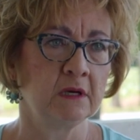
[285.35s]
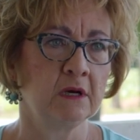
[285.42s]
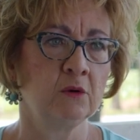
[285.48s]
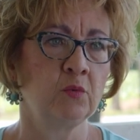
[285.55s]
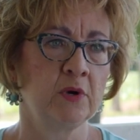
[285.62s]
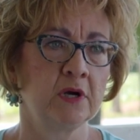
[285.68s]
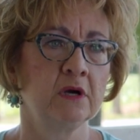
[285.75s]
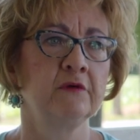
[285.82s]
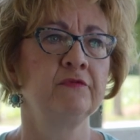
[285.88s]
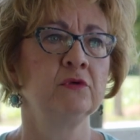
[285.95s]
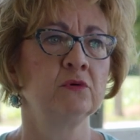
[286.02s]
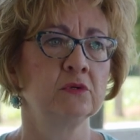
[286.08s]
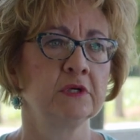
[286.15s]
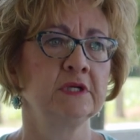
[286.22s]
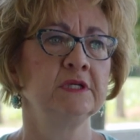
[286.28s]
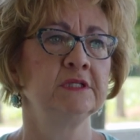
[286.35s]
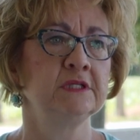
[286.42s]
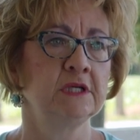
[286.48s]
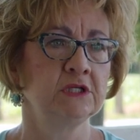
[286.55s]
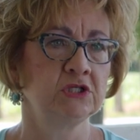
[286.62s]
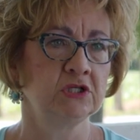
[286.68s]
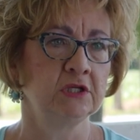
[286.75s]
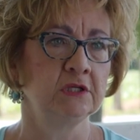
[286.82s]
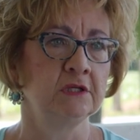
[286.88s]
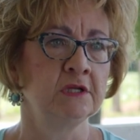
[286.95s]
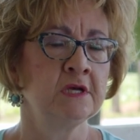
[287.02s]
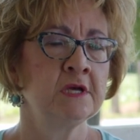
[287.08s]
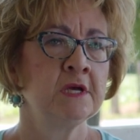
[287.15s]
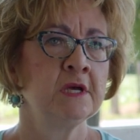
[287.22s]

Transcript: aware of the organization